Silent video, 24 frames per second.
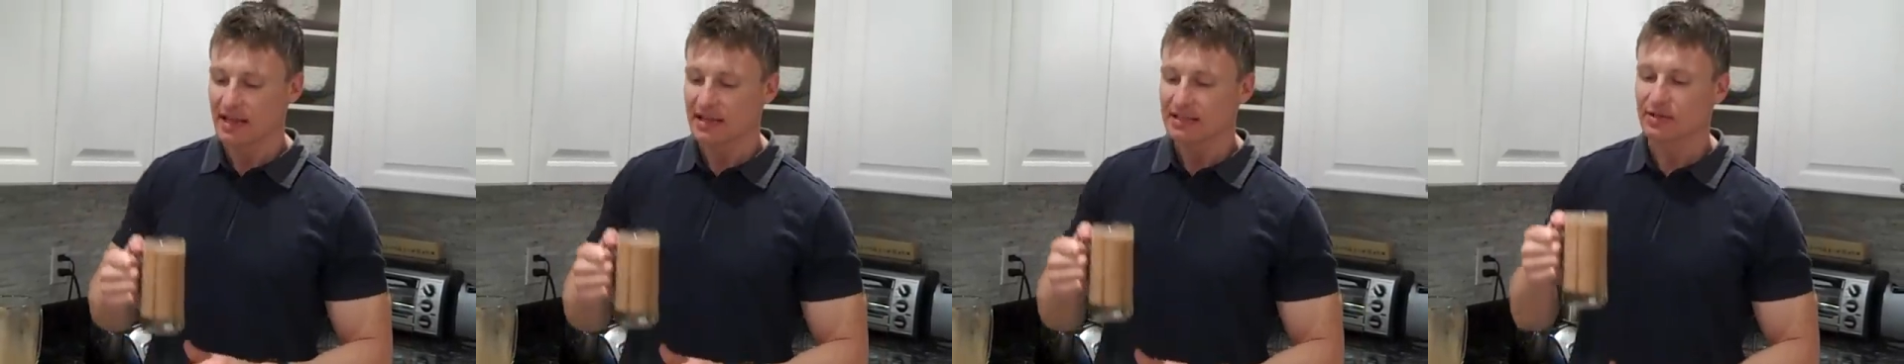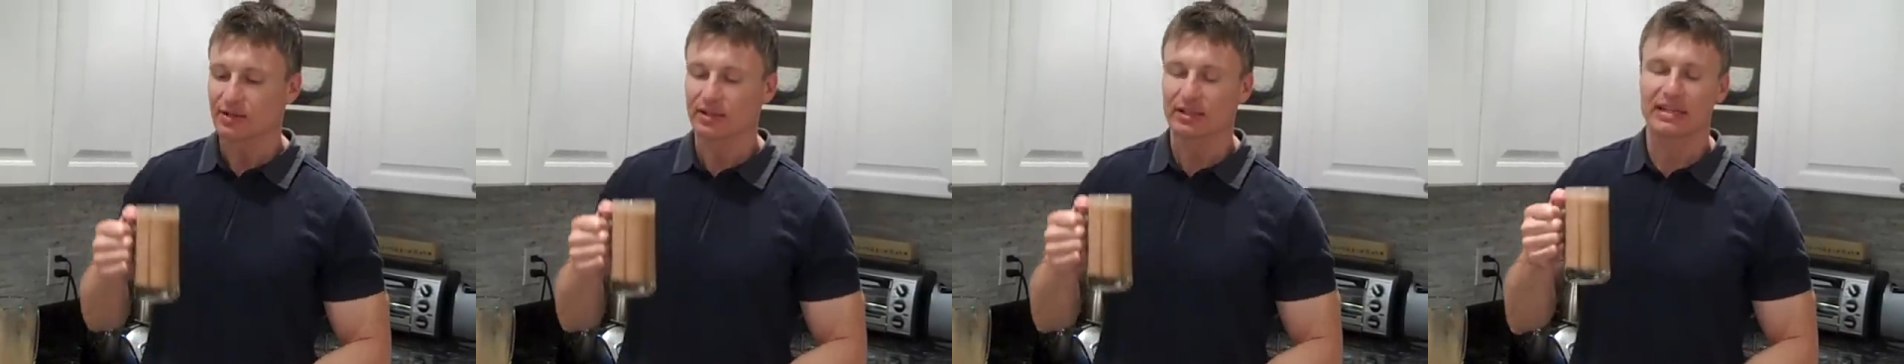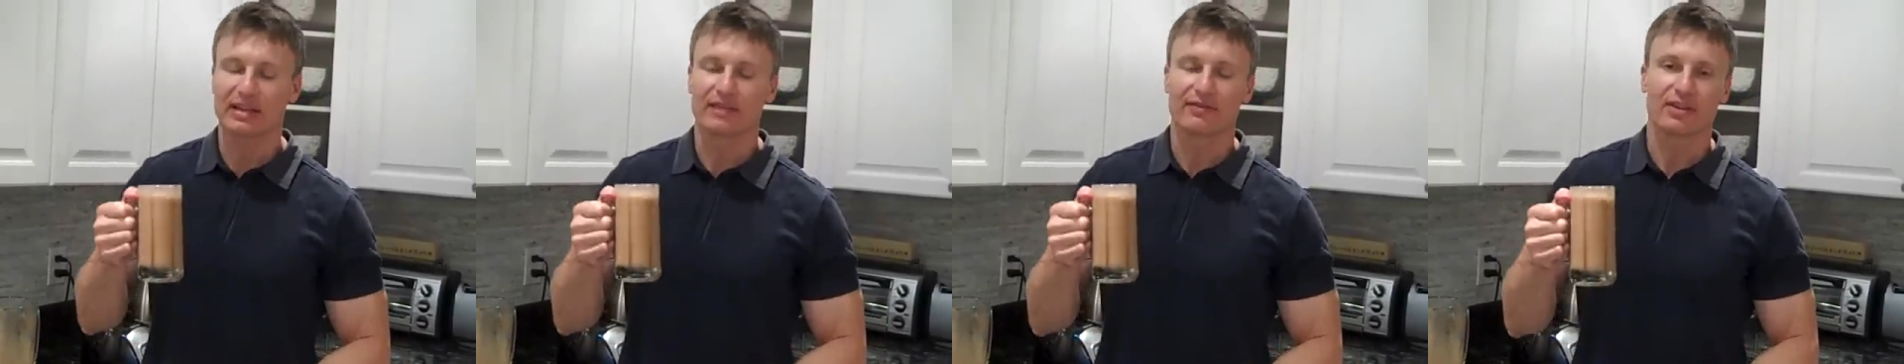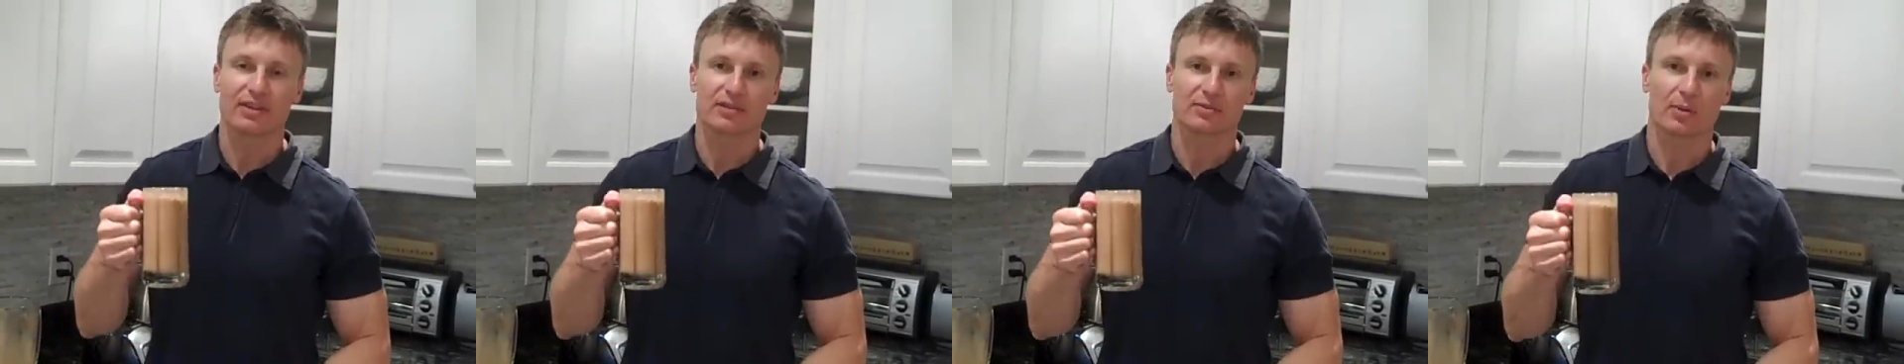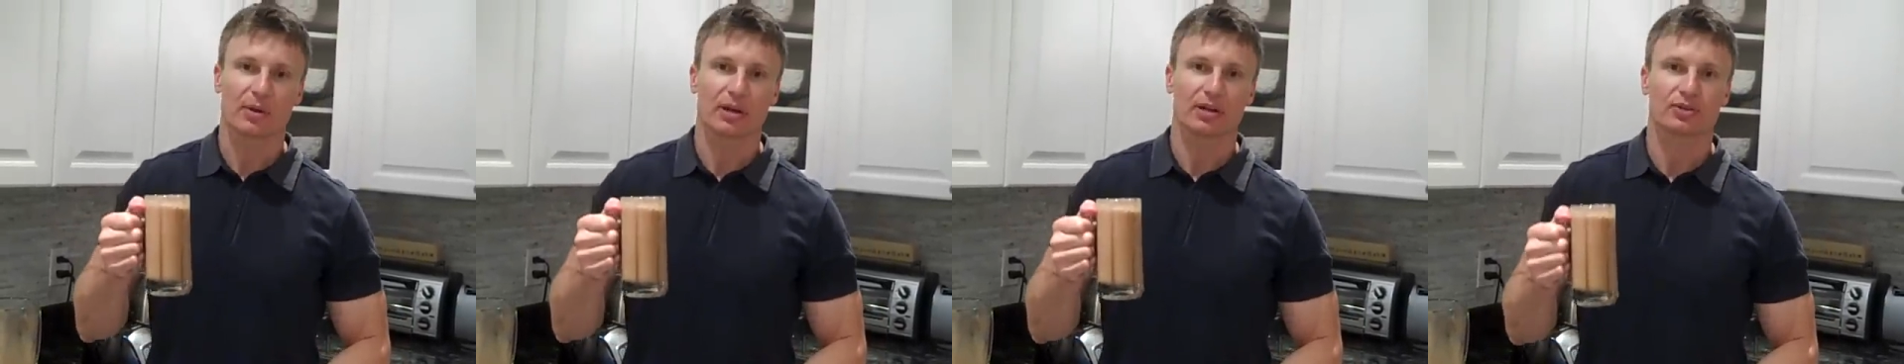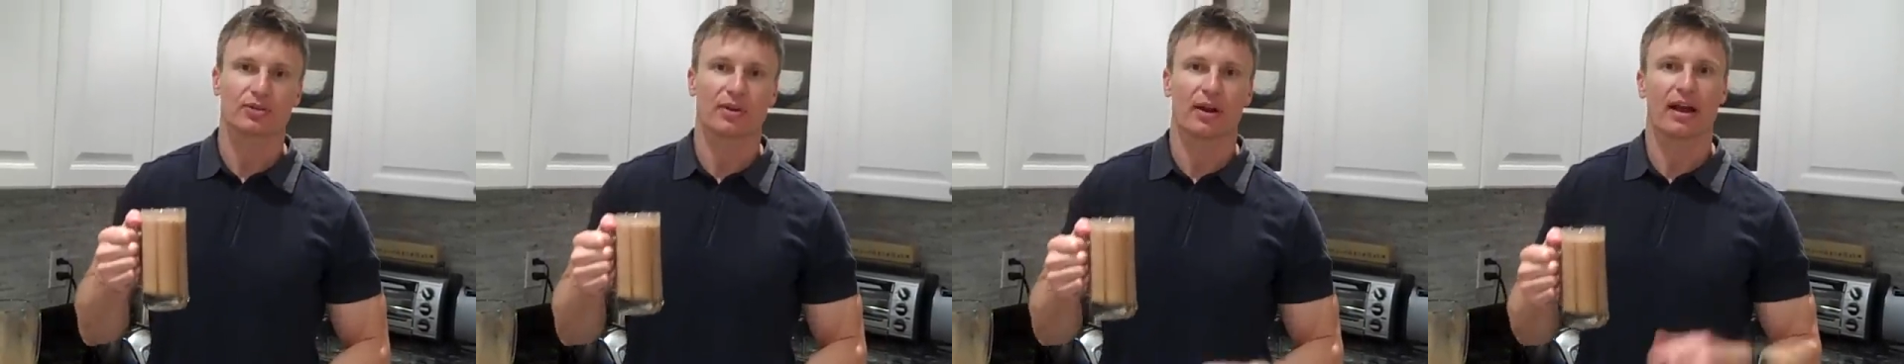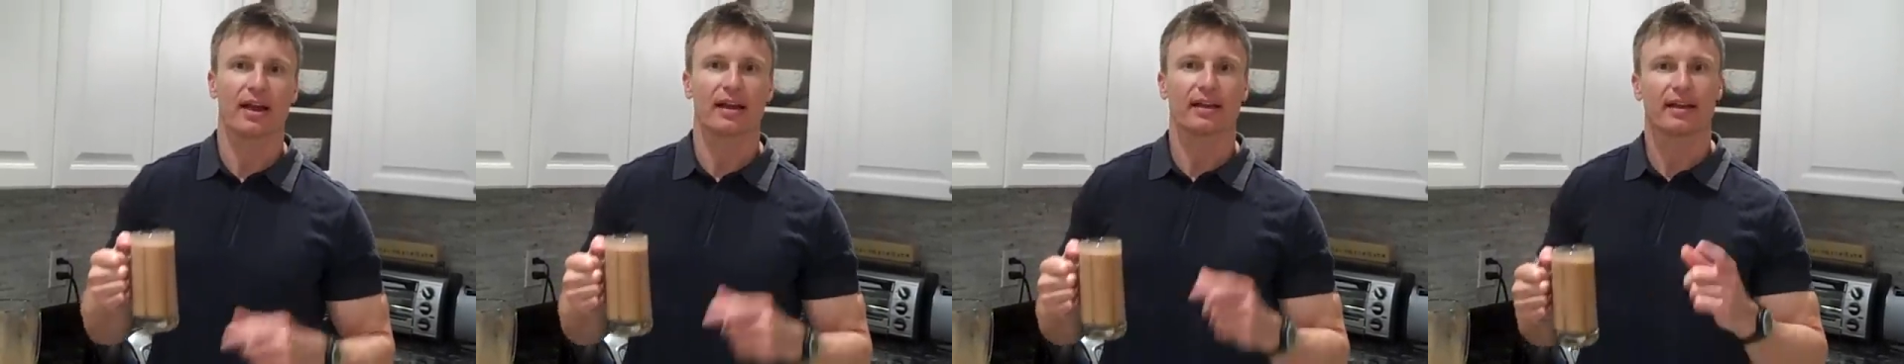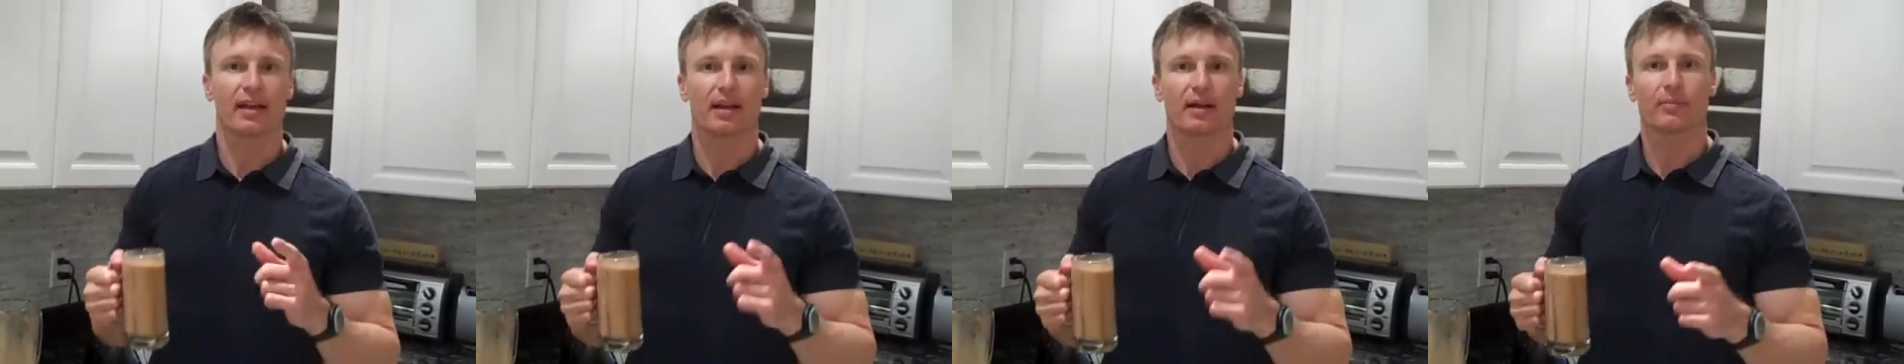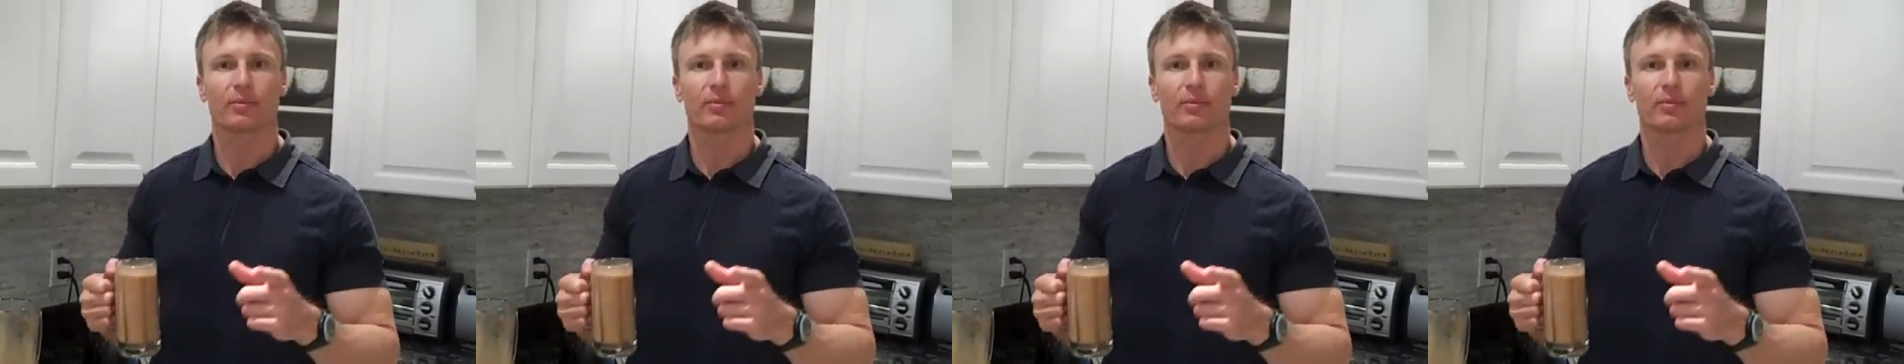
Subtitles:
So give this one a try. Again,